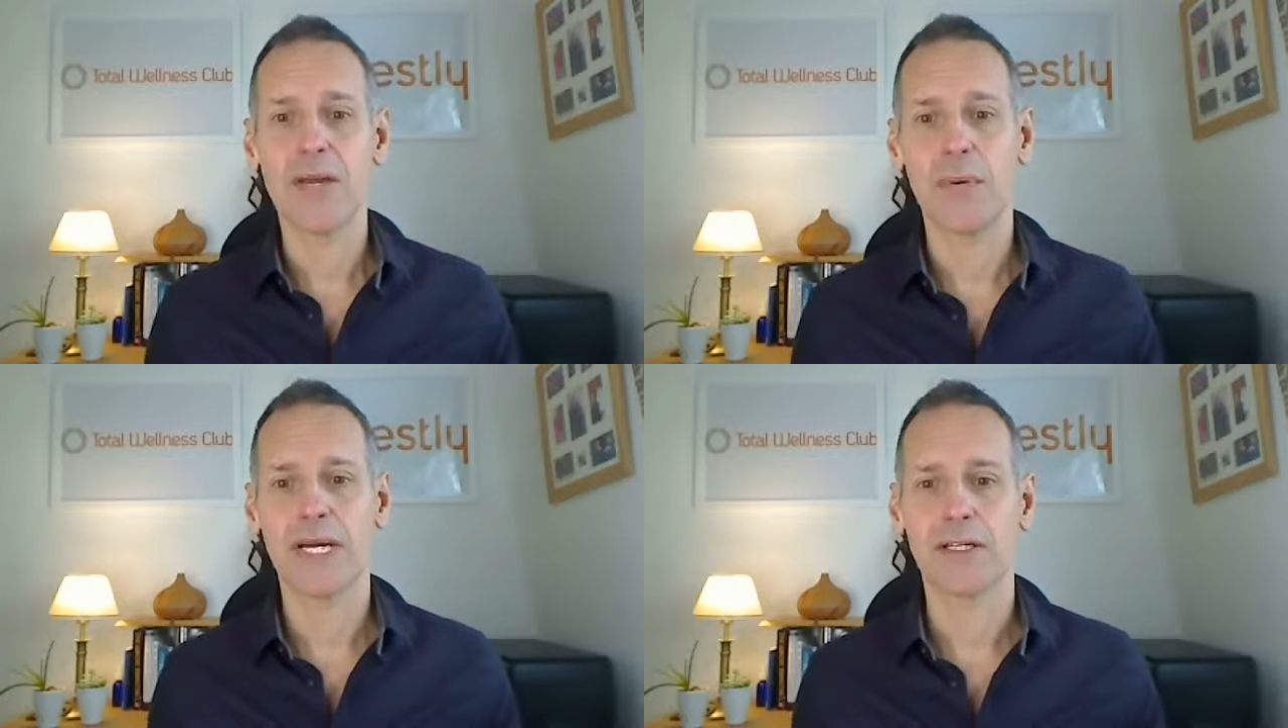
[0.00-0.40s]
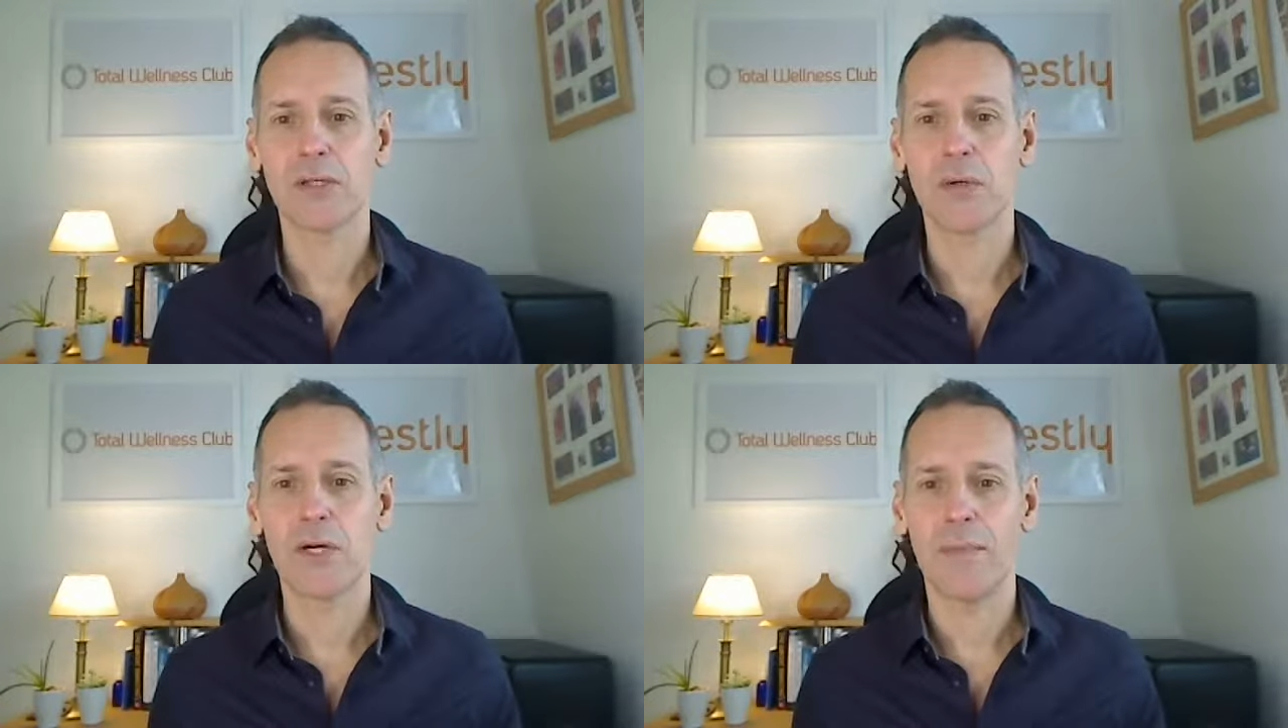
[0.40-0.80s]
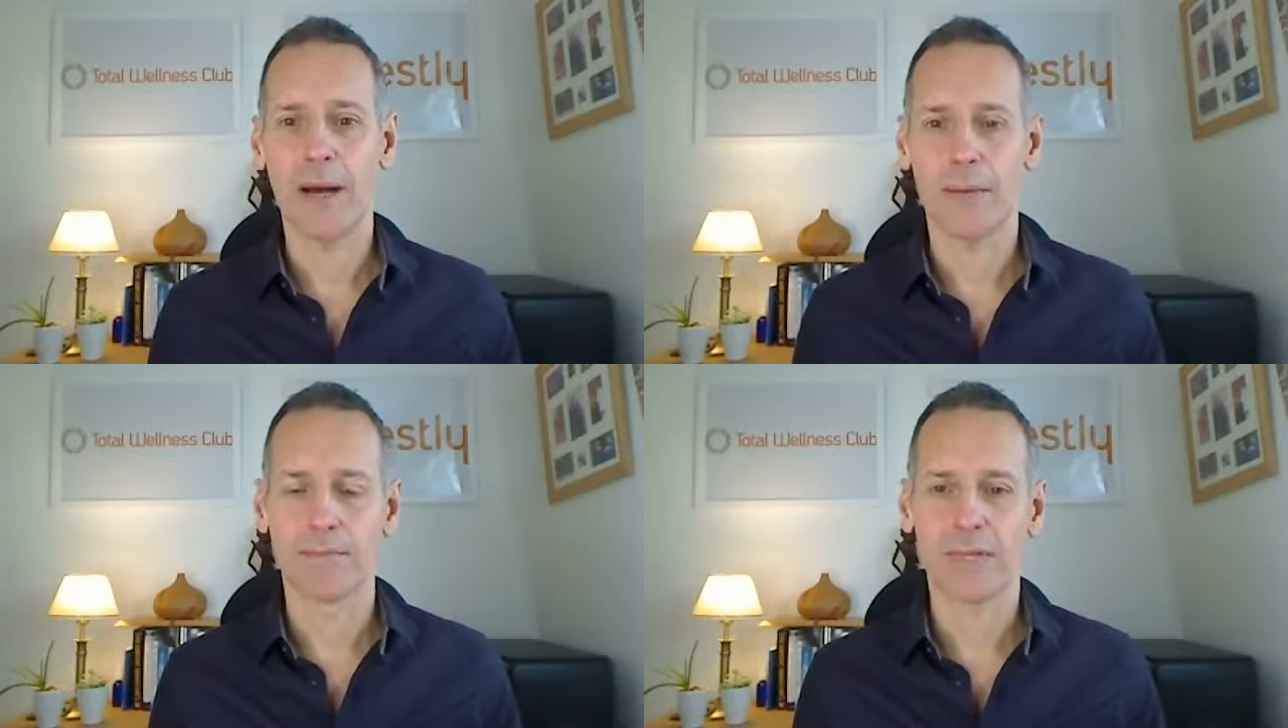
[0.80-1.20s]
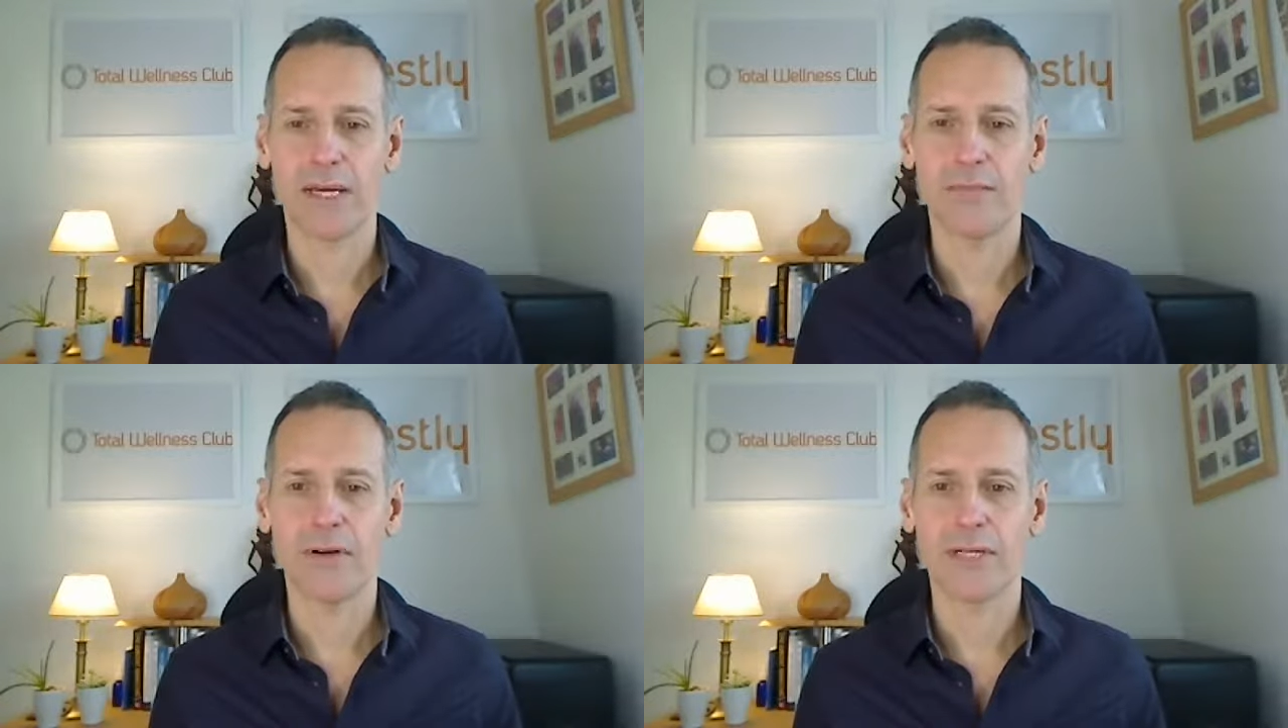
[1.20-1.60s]
we're going to talk about
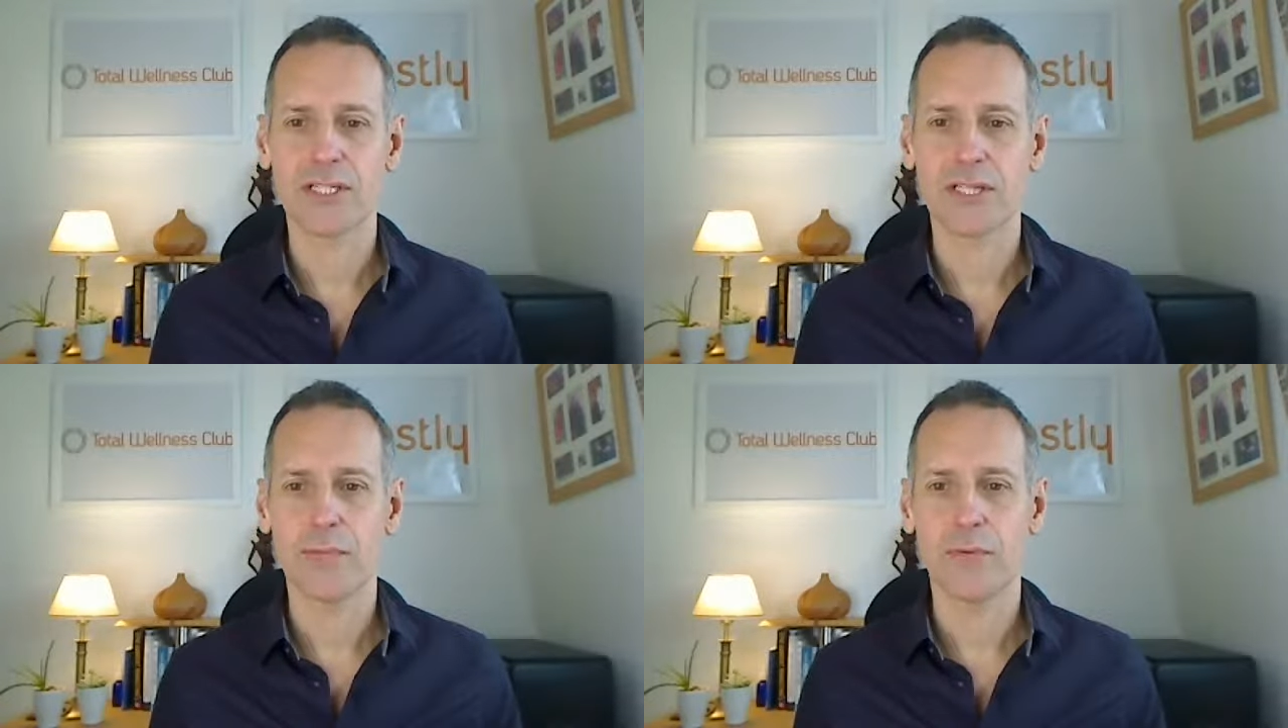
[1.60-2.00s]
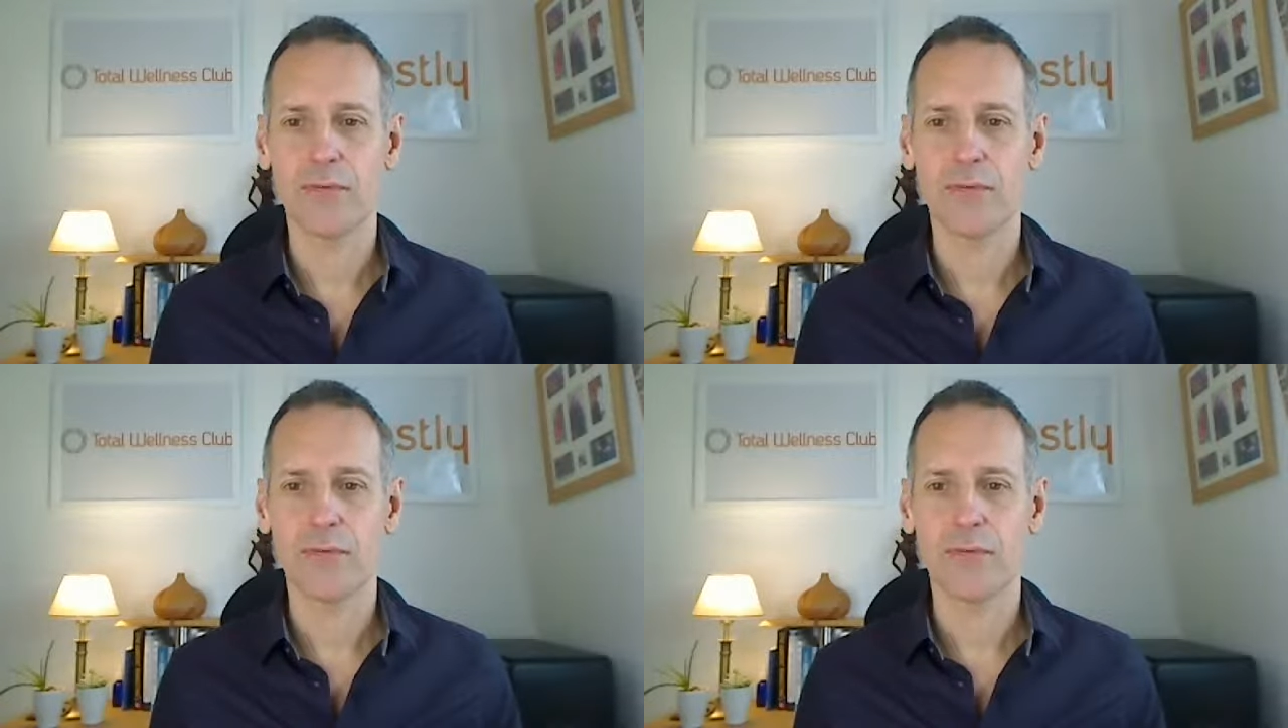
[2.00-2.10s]
a very simple